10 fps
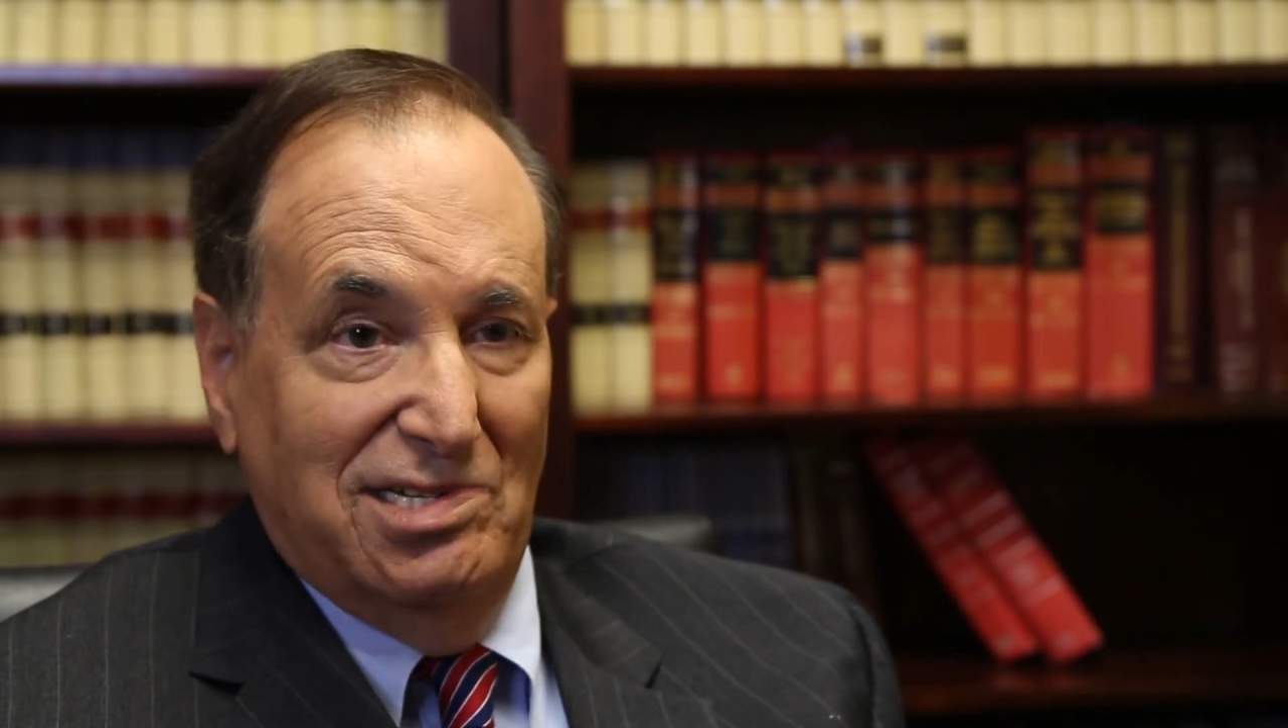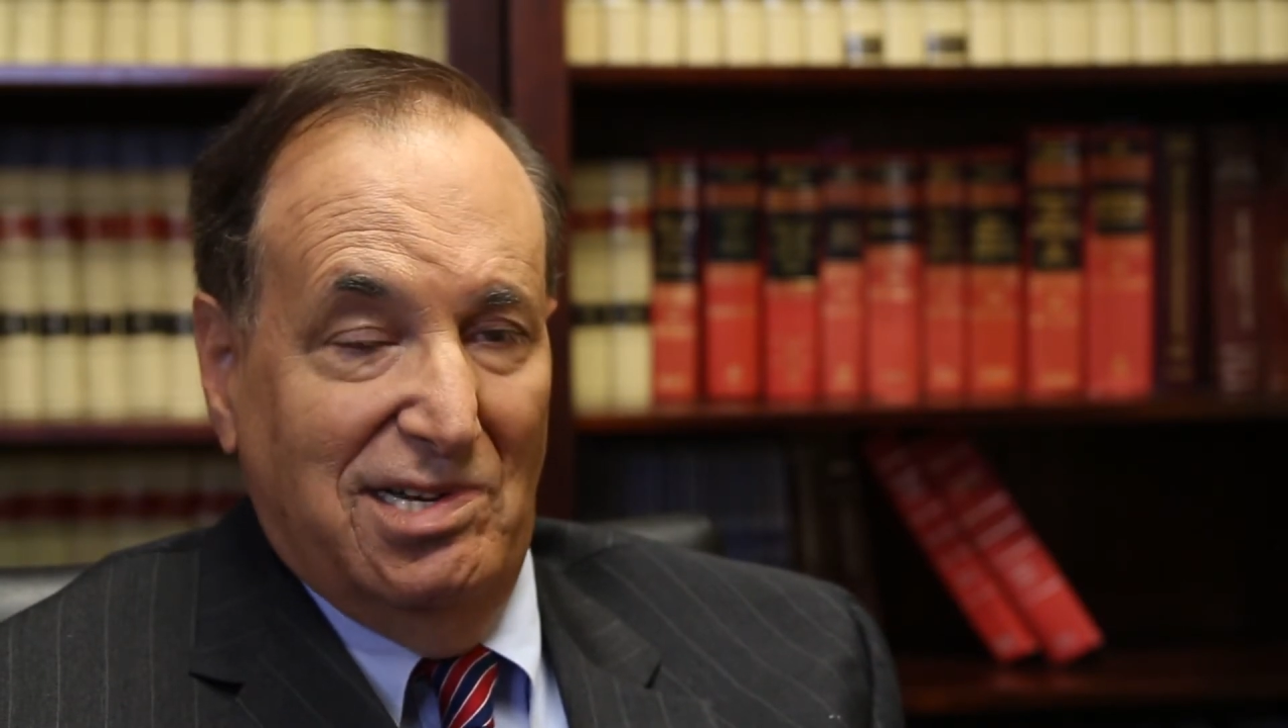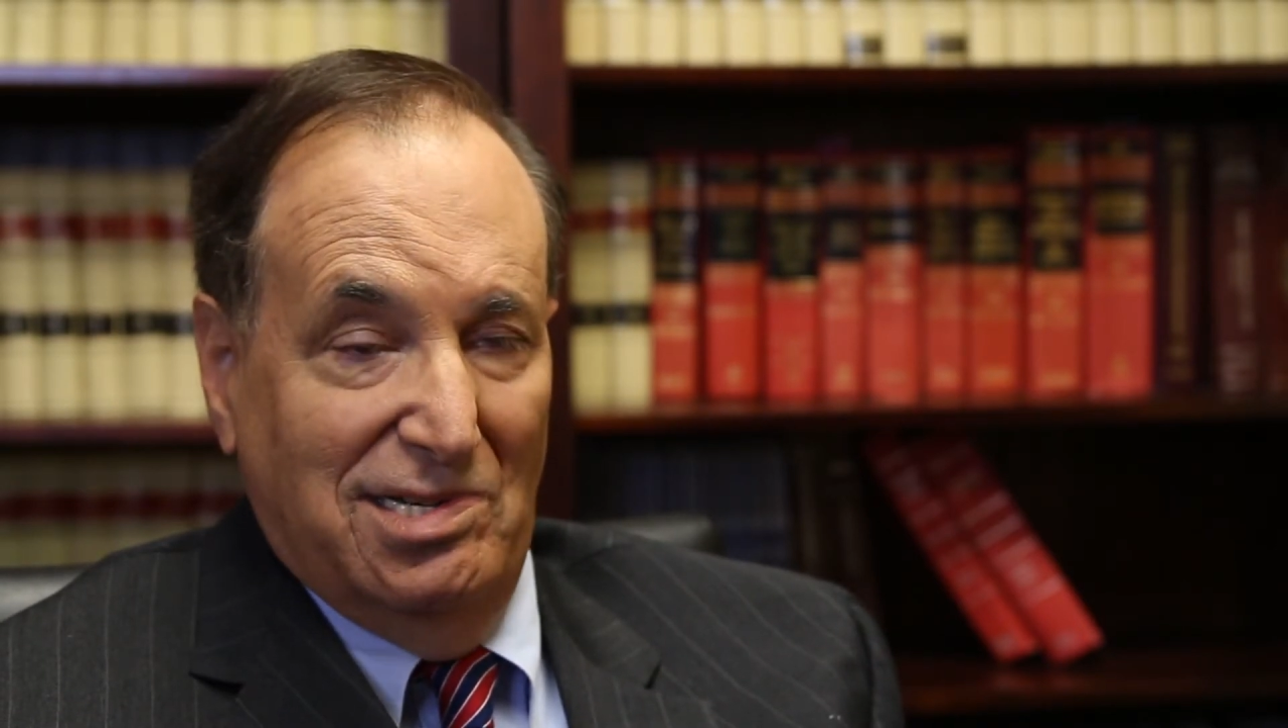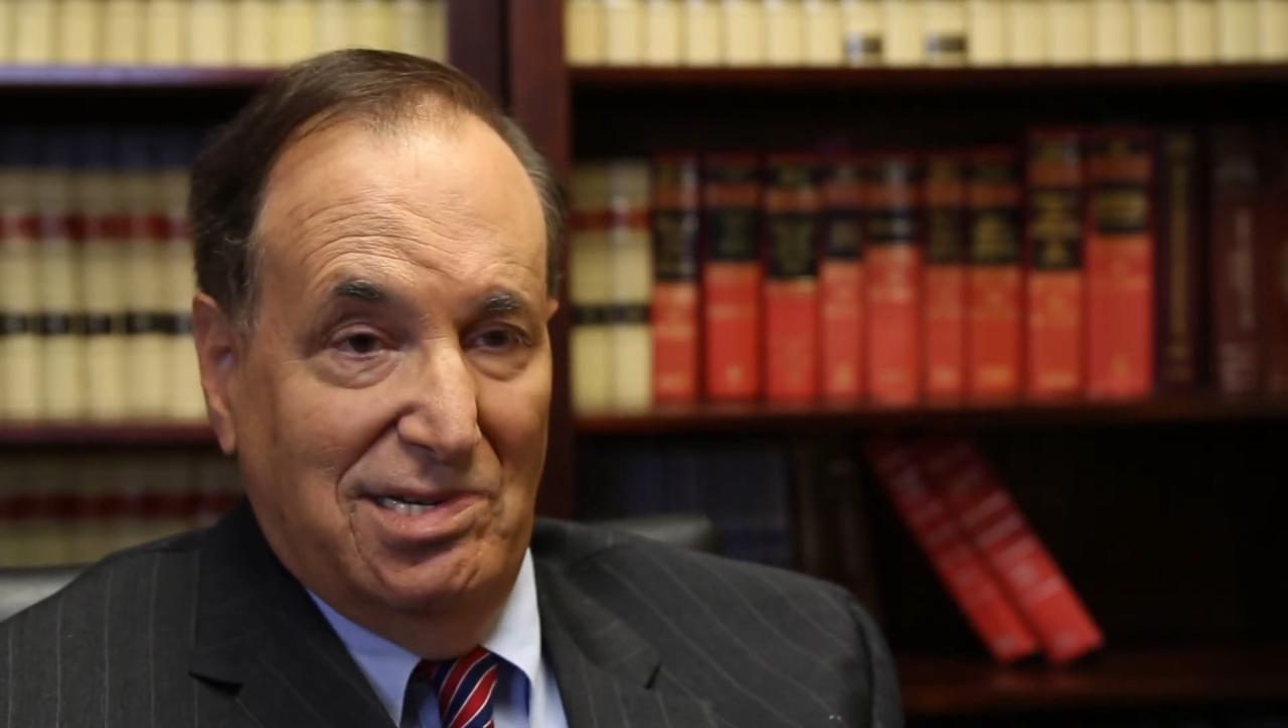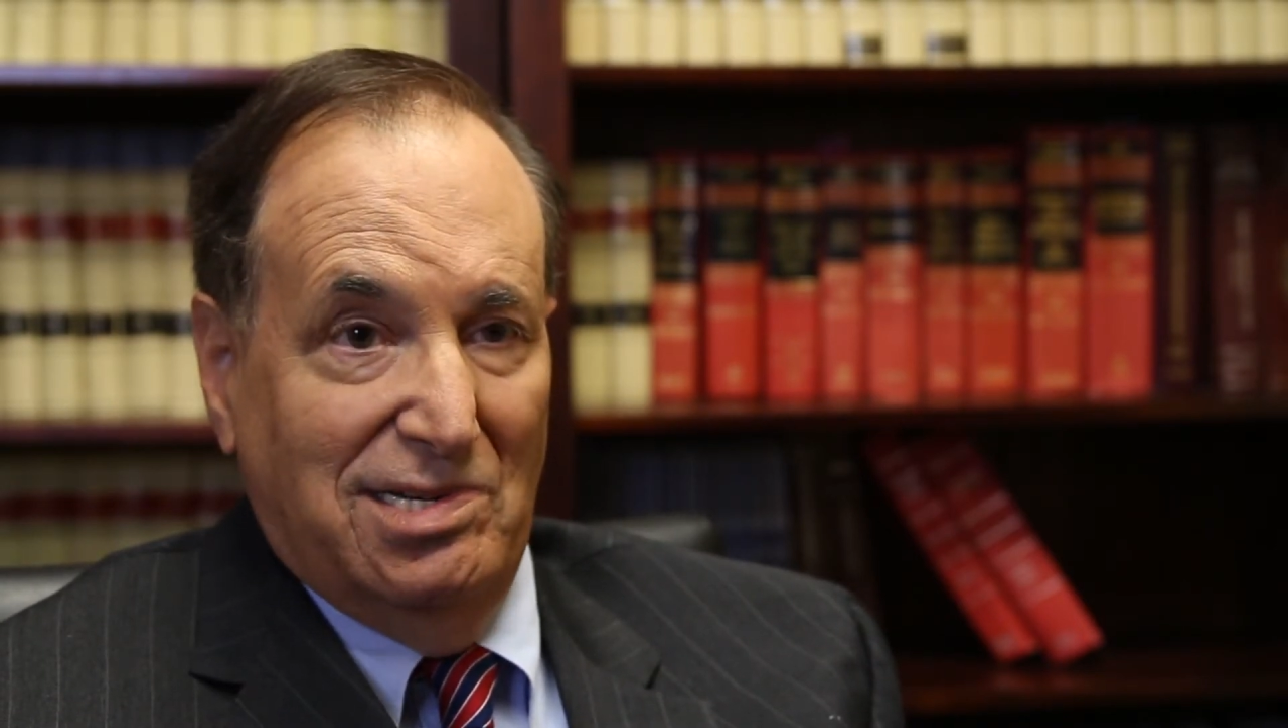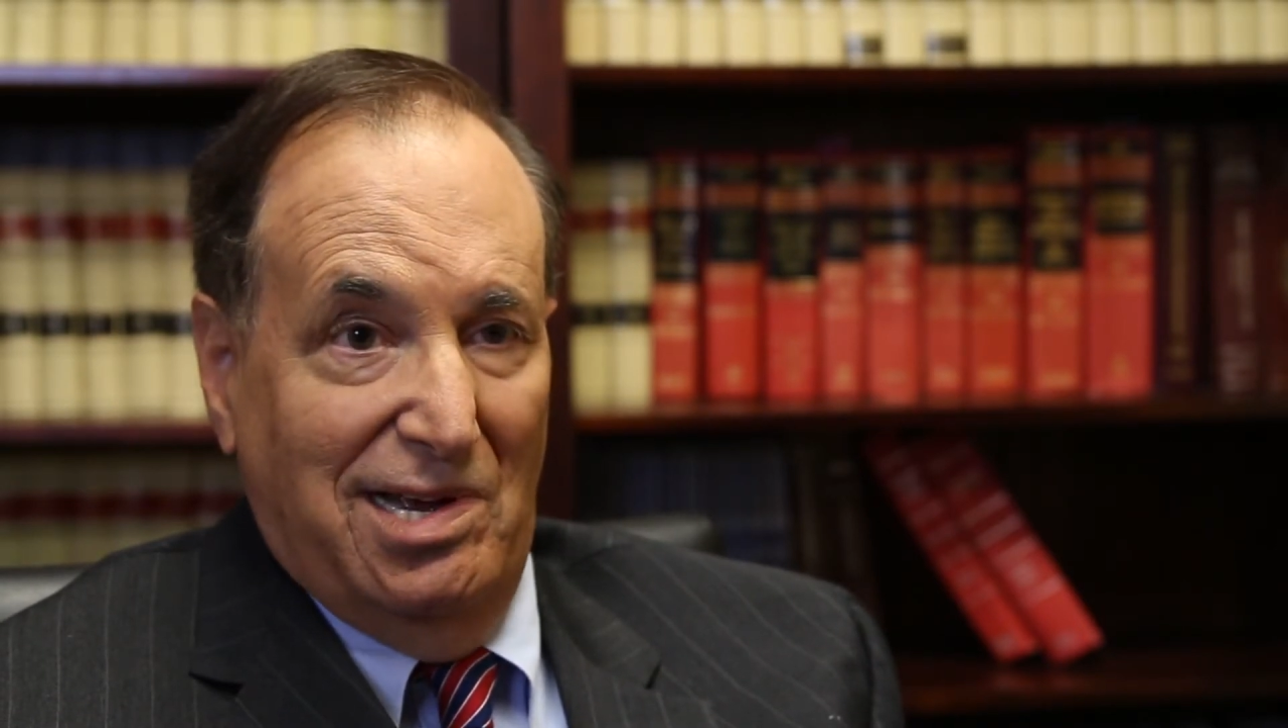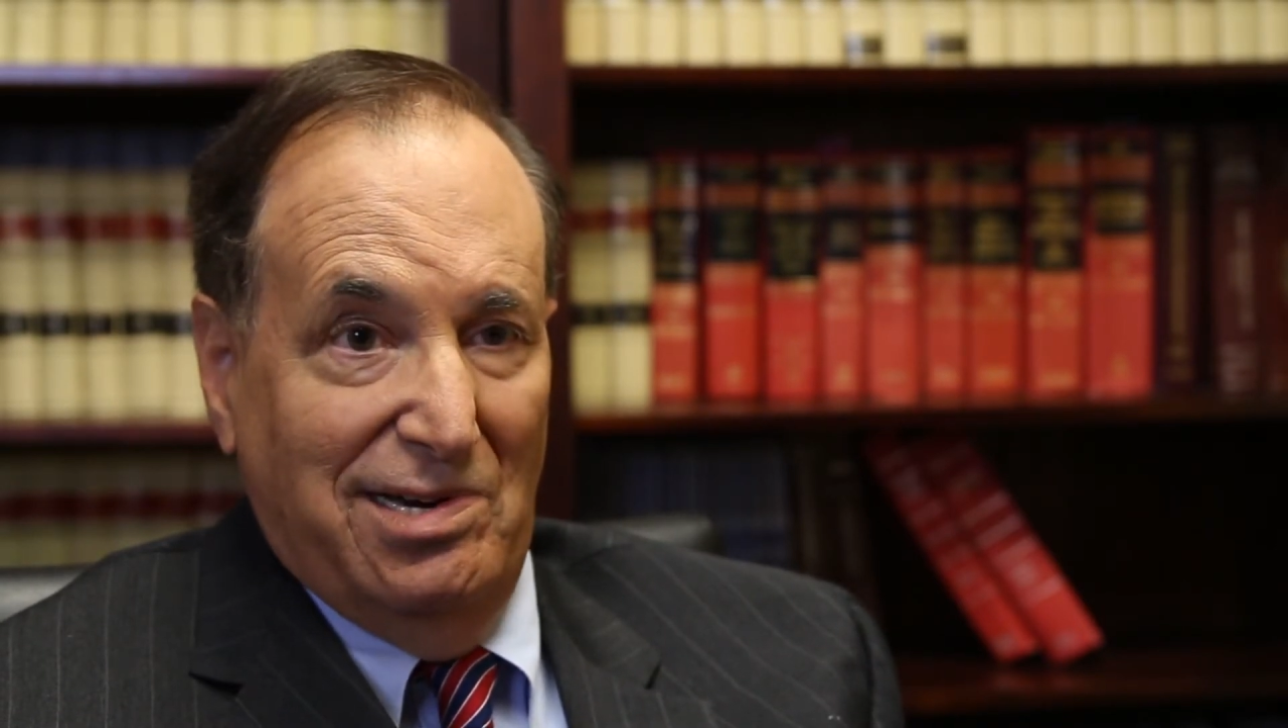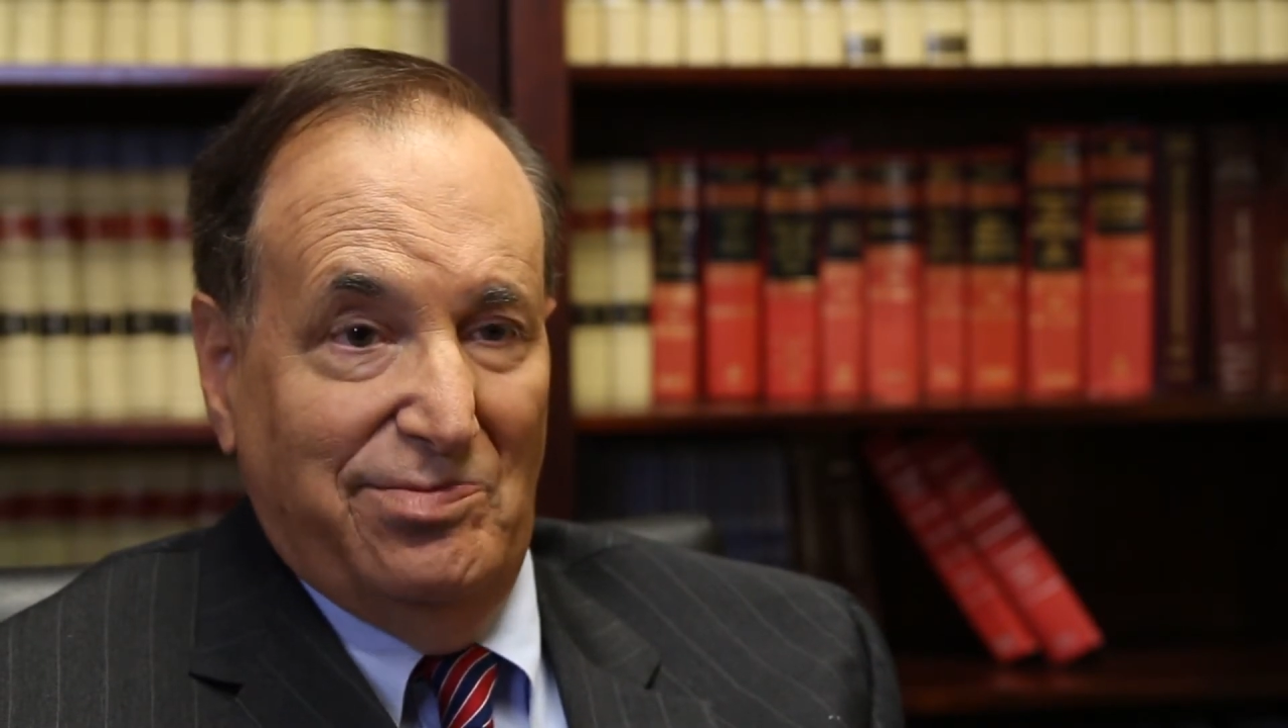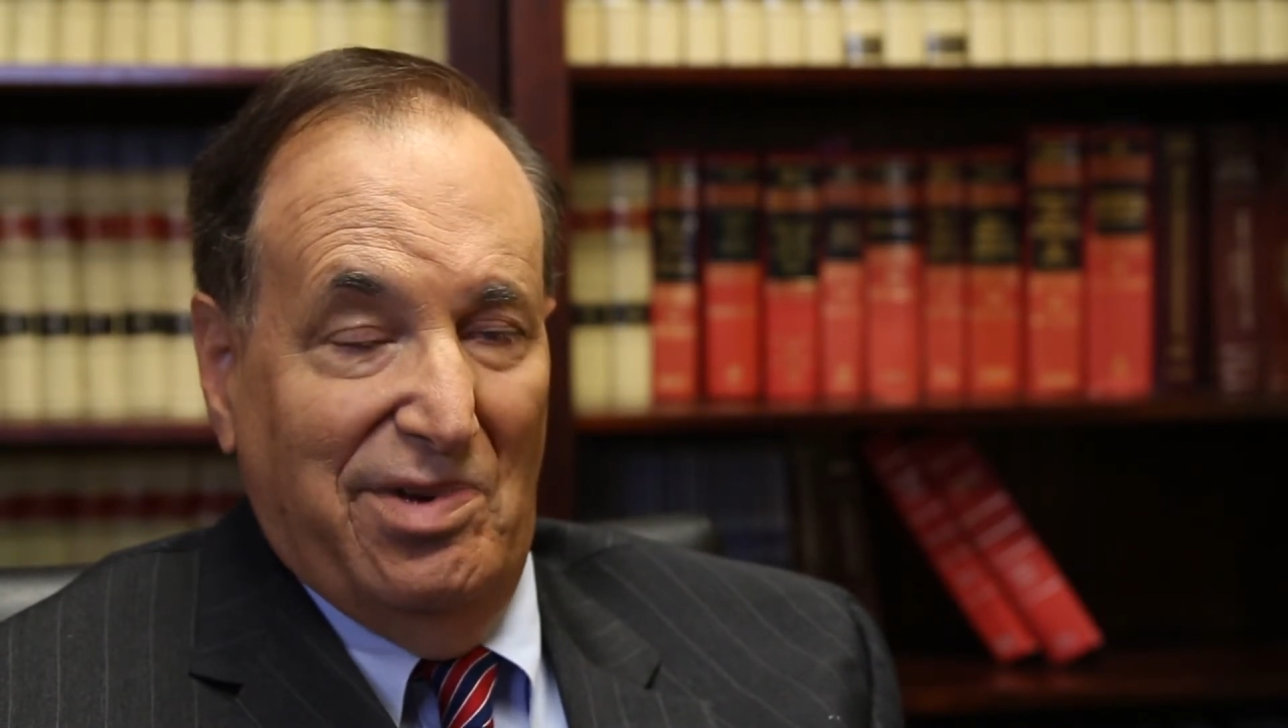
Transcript: designated